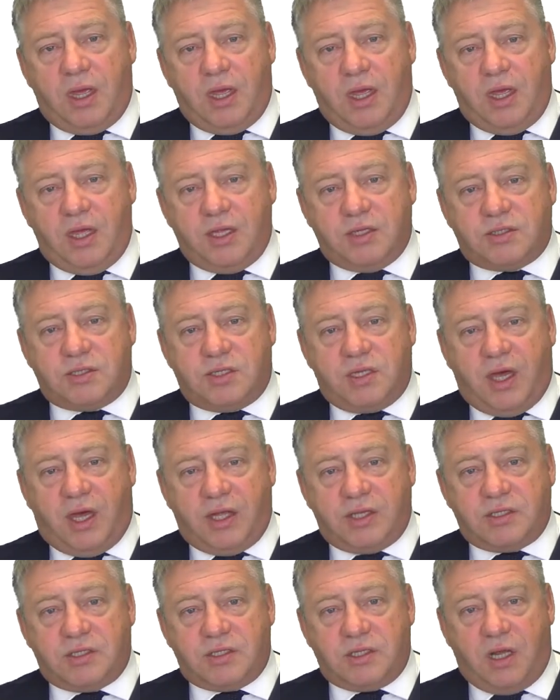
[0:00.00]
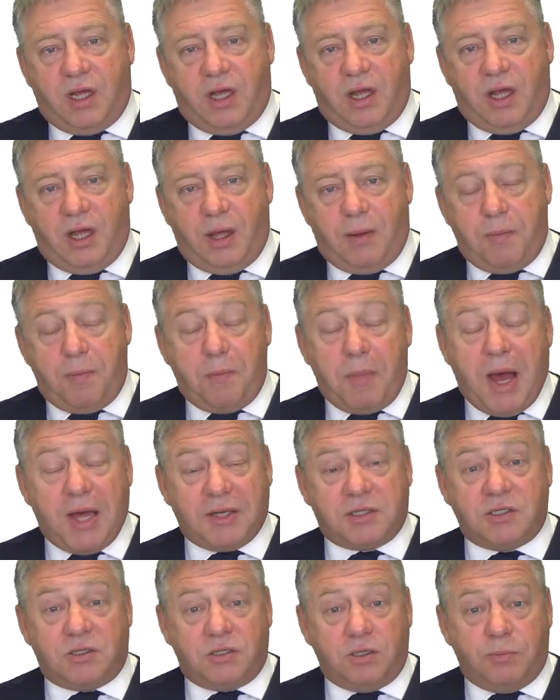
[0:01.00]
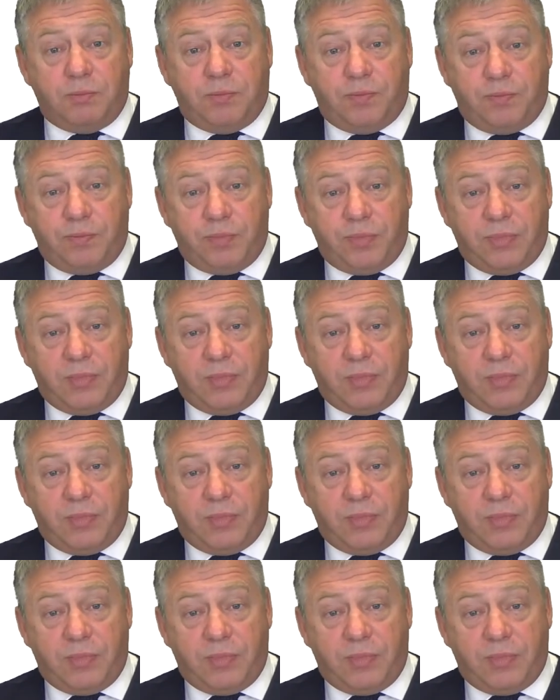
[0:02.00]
is that martyrdom